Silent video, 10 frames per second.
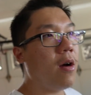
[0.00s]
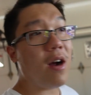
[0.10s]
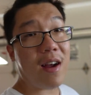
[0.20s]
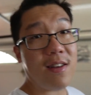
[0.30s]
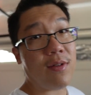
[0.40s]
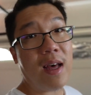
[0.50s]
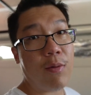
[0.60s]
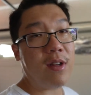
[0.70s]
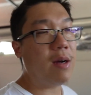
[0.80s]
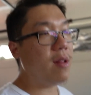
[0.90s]
Alright guys, so now that
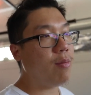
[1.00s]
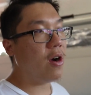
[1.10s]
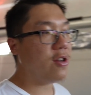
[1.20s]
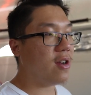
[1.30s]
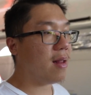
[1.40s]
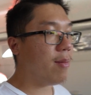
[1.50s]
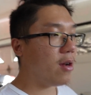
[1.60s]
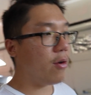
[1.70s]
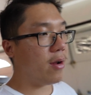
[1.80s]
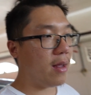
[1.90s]
we're done with the project, let me
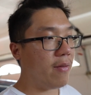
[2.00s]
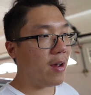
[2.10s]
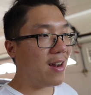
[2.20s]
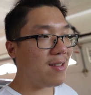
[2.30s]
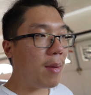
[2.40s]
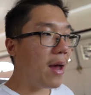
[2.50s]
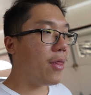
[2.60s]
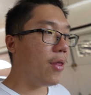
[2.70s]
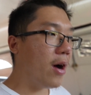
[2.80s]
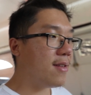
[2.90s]
go ahead and give you guys my
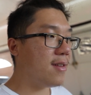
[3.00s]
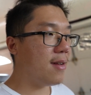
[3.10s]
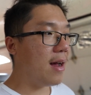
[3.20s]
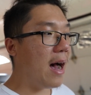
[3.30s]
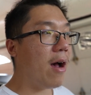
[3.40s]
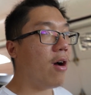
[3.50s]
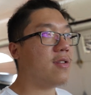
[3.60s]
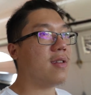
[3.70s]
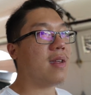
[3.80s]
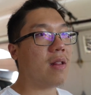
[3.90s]
thoughts. I
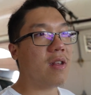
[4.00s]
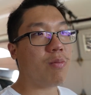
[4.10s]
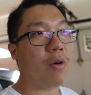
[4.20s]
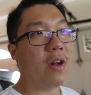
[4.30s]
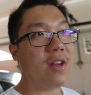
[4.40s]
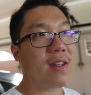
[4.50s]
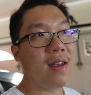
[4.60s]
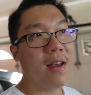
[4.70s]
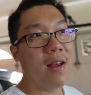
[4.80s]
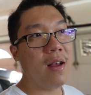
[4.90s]
honestly think this project
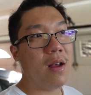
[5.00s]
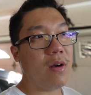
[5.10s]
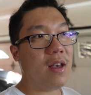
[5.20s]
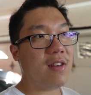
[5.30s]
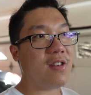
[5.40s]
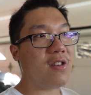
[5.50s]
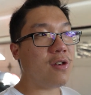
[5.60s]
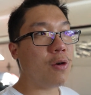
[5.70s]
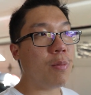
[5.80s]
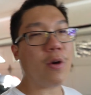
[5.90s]
is
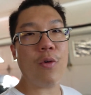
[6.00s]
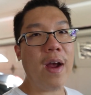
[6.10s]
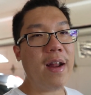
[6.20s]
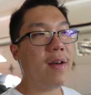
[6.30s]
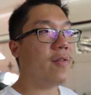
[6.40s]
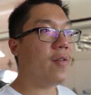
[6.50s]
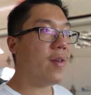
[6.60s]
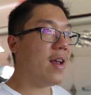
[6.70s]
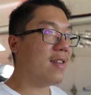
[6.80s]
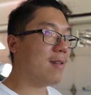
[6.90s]
super creative.
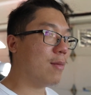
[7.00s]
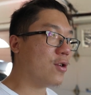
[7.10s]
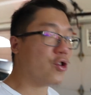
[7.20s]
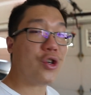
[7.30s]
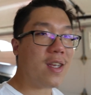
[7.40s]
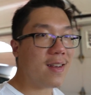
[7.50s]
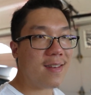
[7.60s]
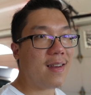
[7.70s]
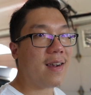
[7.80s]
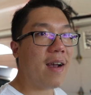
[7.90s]
It's the most genius
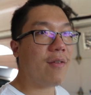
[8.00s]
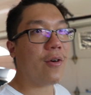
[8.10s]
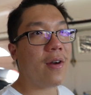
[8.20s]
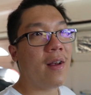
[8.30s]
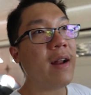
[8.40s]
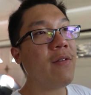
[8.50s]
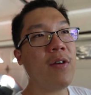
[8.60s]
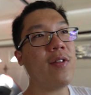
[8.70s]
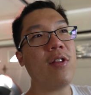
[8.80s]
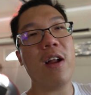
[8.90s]
thing ever. I never
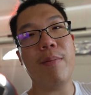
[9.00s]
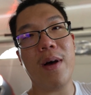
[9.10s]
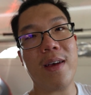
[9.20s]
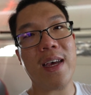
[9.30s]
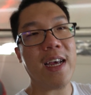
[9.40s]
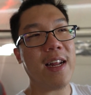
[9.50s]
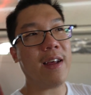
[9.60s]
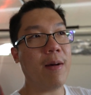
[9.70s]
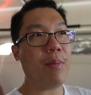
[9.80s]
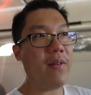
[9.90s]
even thought about
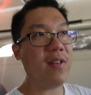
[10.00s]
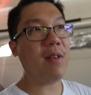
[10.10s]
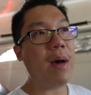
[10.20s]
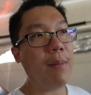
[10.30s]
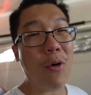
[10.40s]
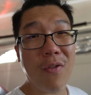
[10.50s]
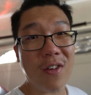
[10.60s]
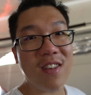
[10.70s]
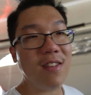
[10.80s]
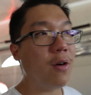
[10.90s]
heating a PVC pipe over
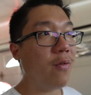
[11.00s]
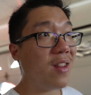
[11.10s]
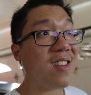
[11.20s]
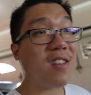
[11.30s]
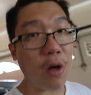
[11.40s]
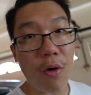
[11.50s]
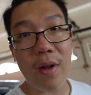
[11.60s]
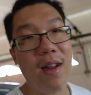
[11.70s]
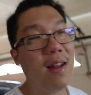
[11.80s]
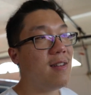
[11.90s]
a stove with salt
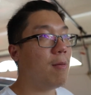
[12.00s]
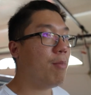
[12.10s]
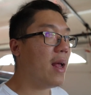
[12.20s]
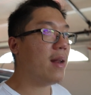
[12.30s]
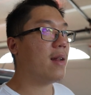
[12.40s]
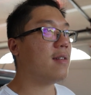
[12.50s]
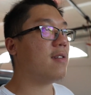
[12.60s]
in it to bend it.